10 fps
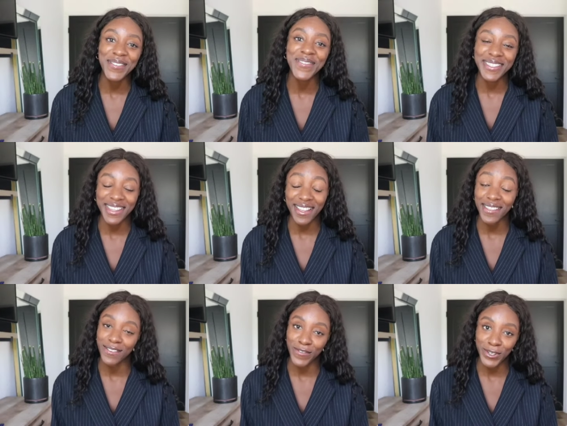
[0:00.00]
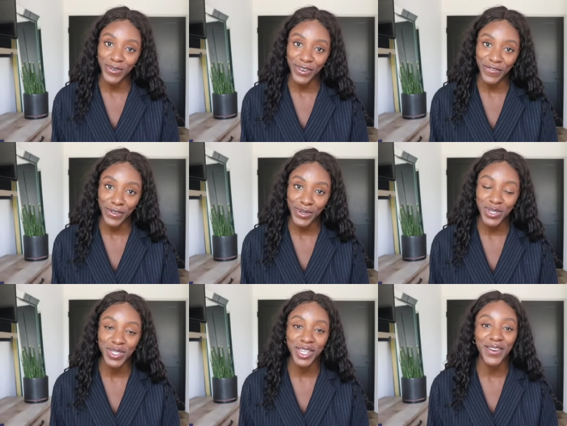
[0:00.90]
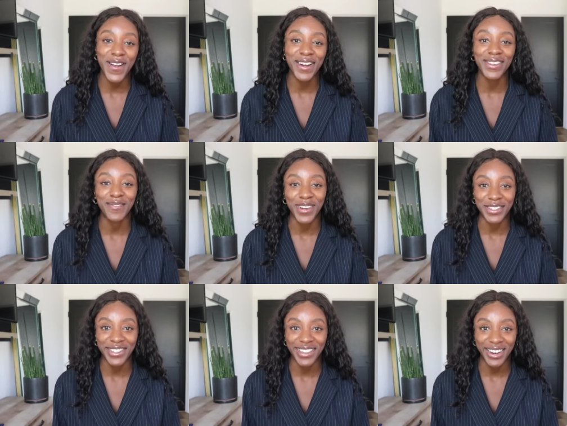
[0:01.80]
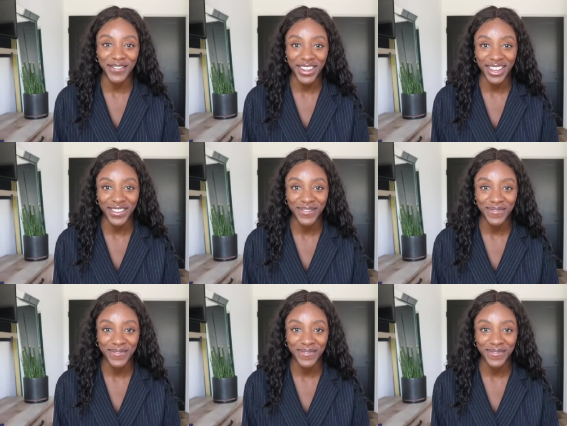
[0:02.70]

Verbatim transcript: excel in a virtual interview. So stick around and watch the entire video.